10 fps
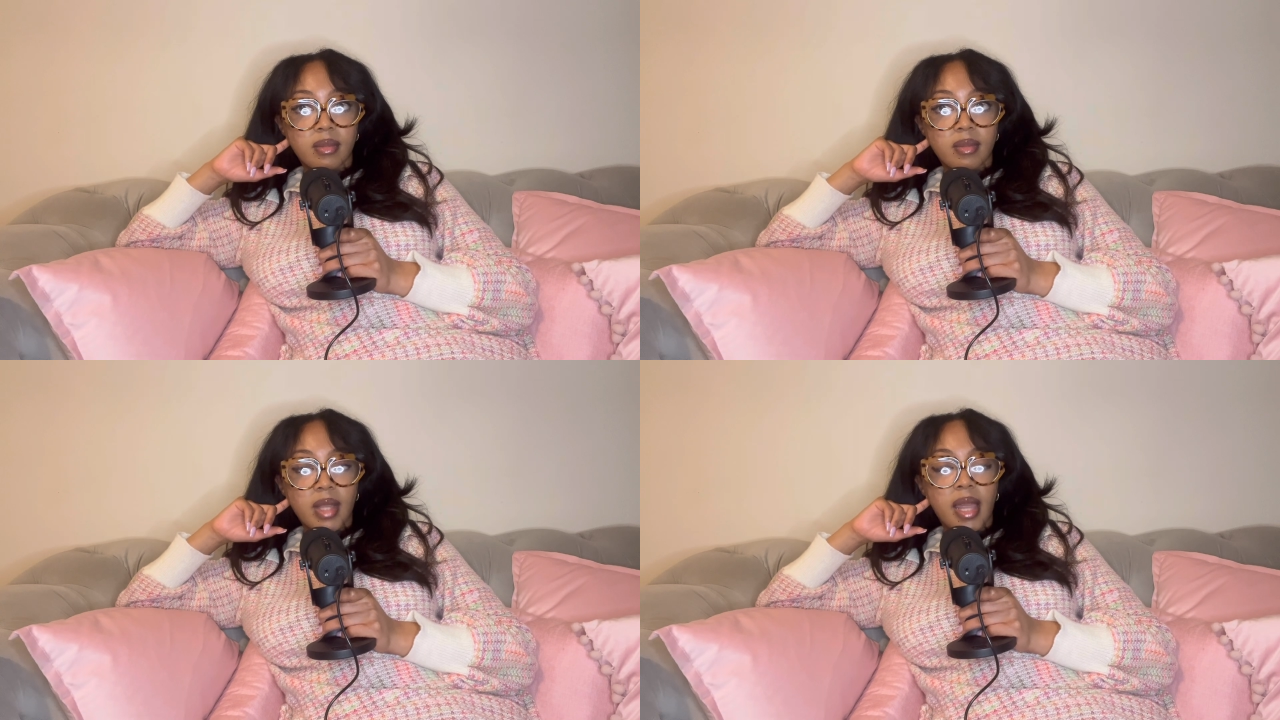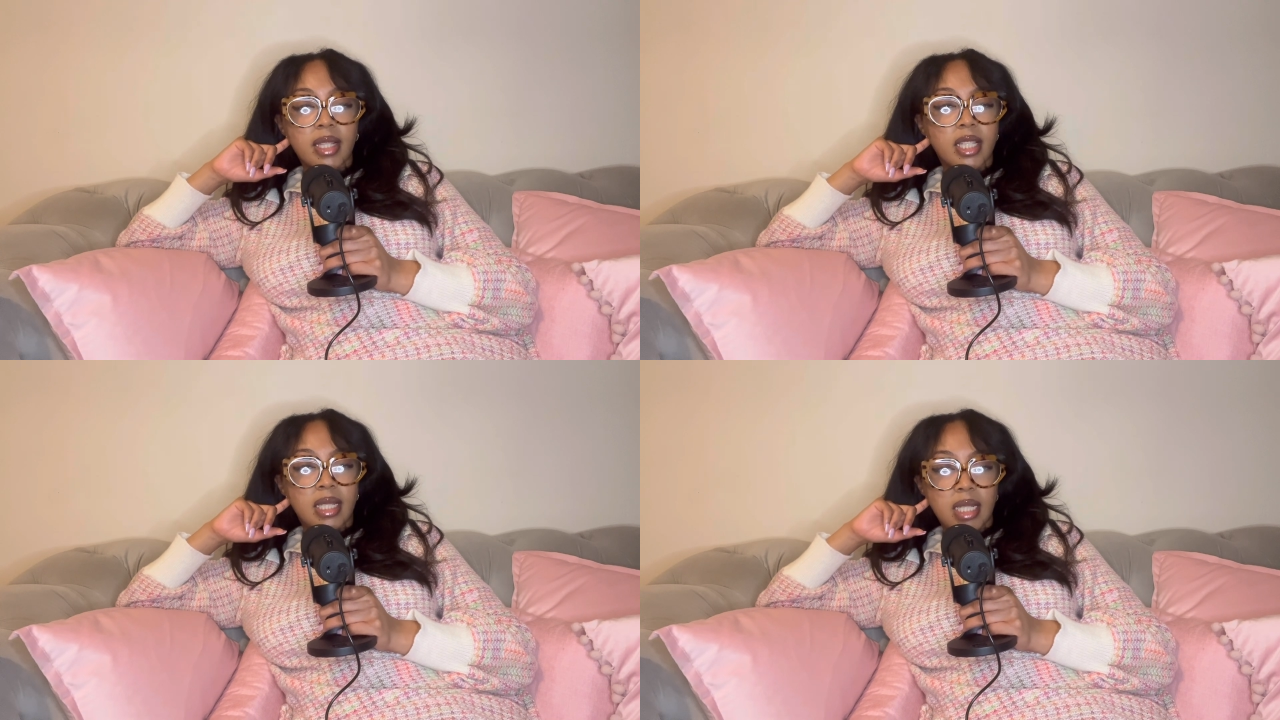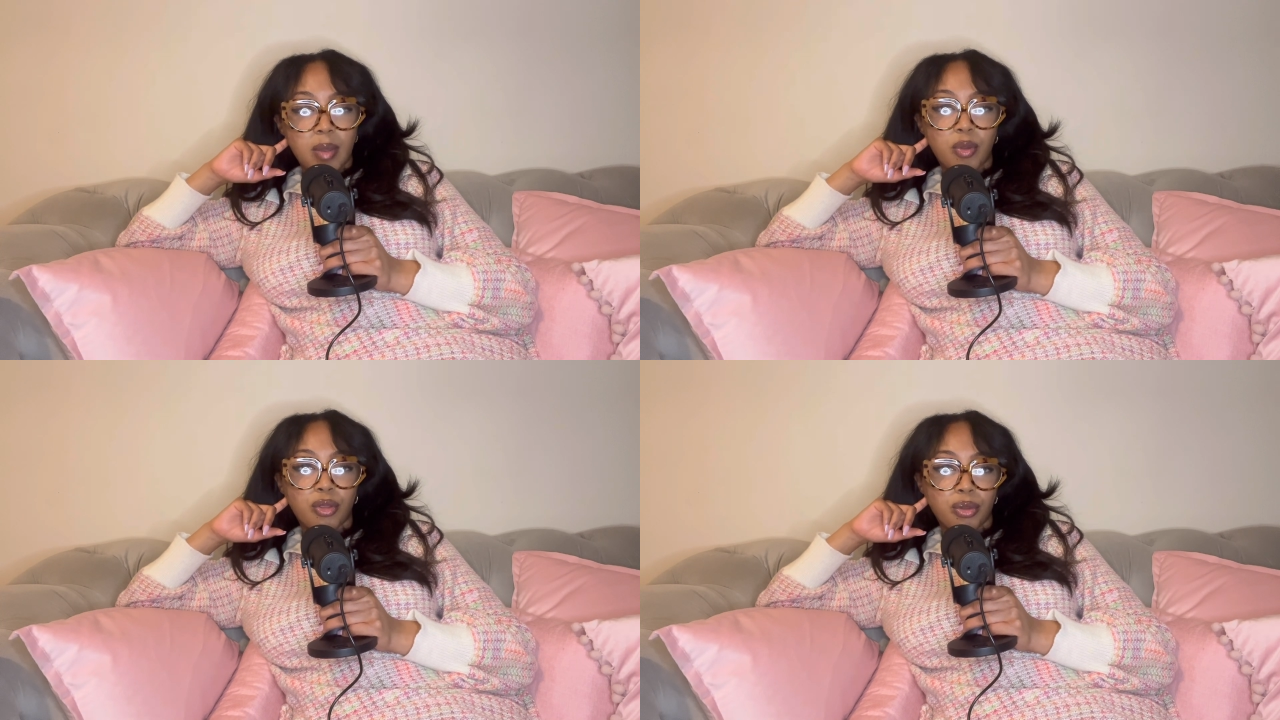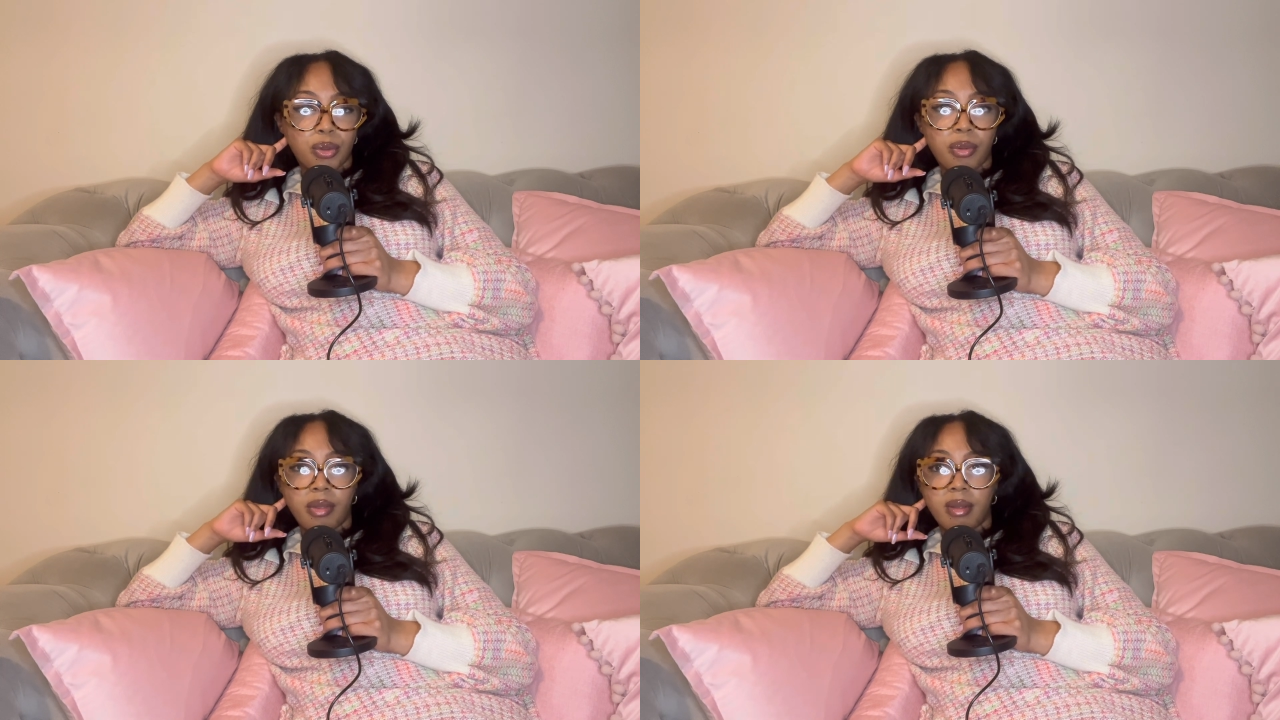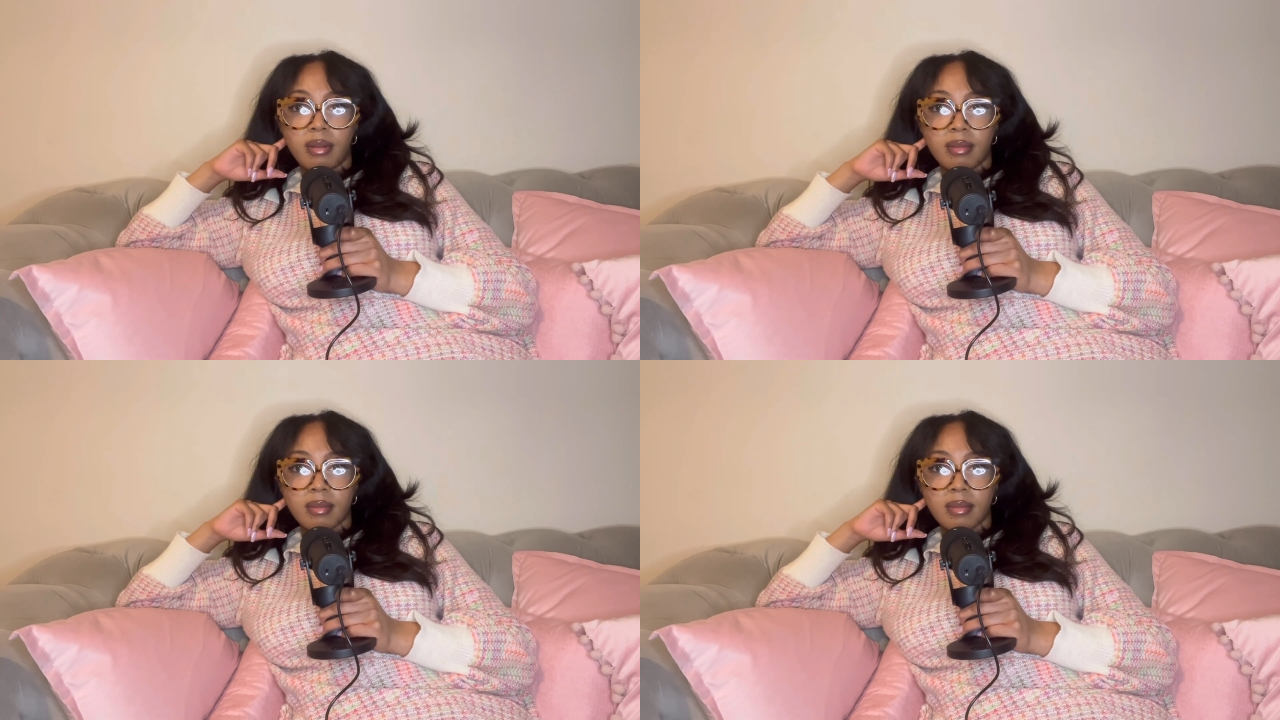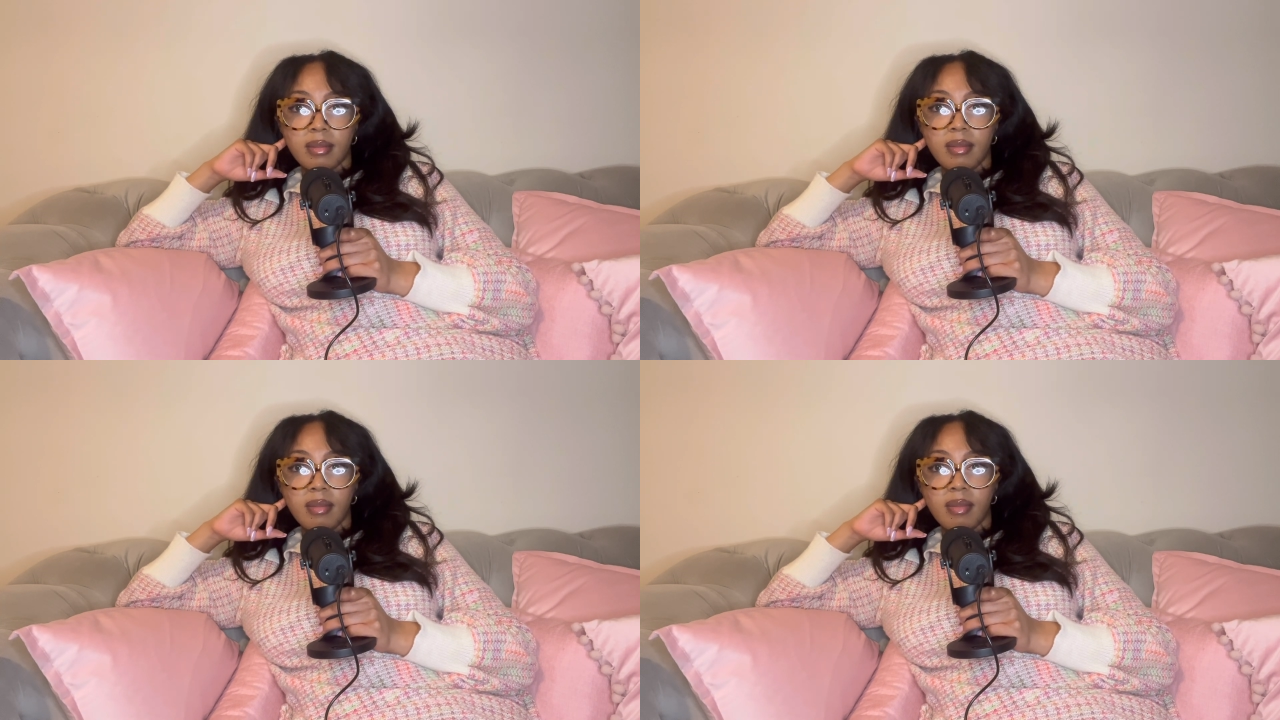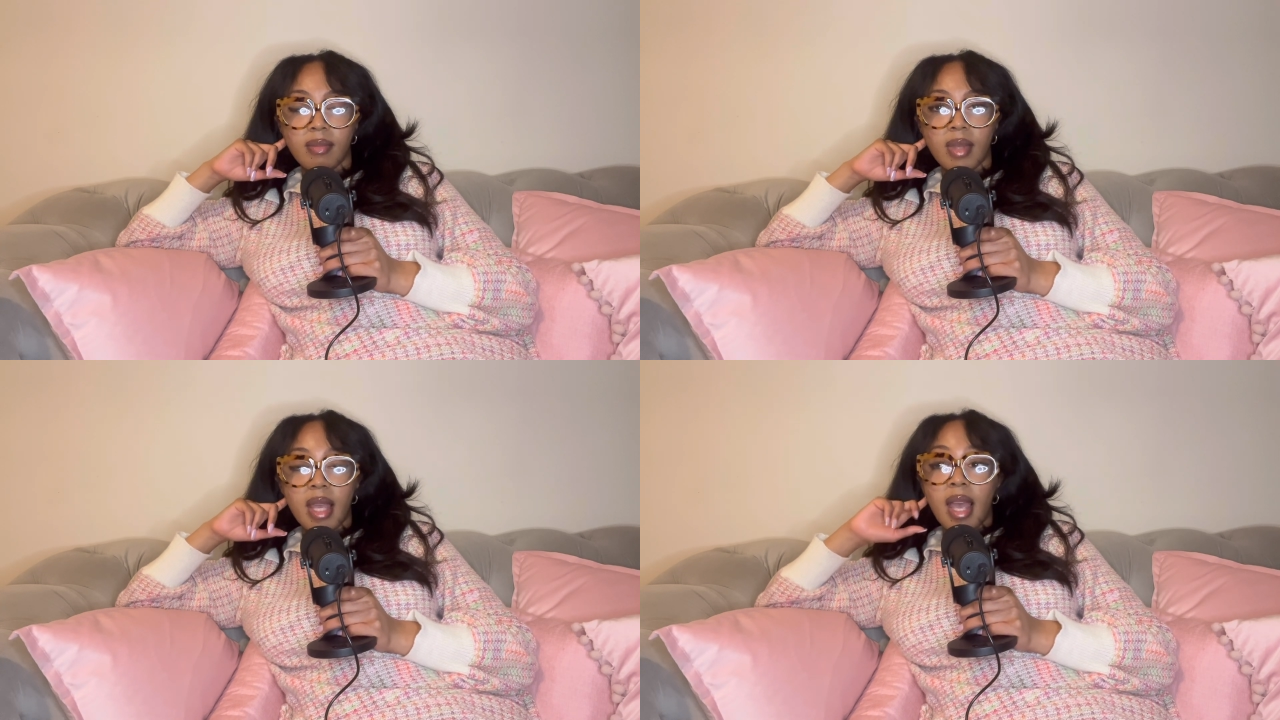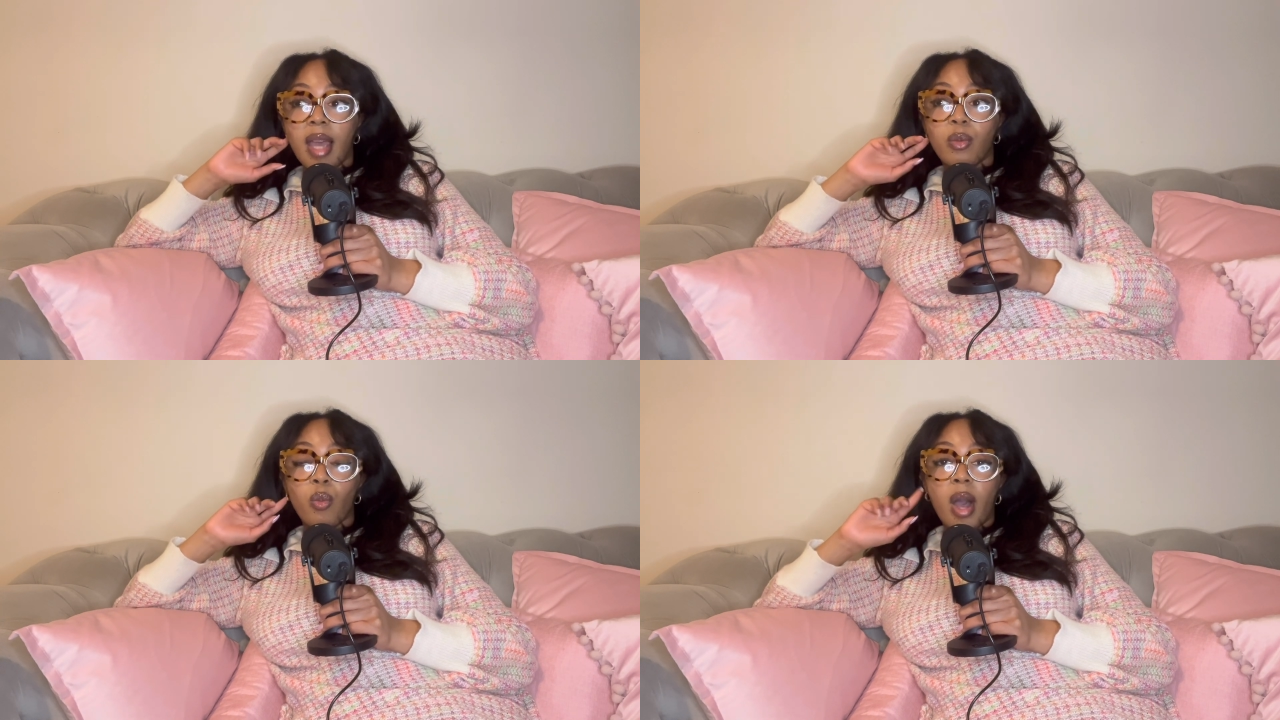And it's a deep truth. And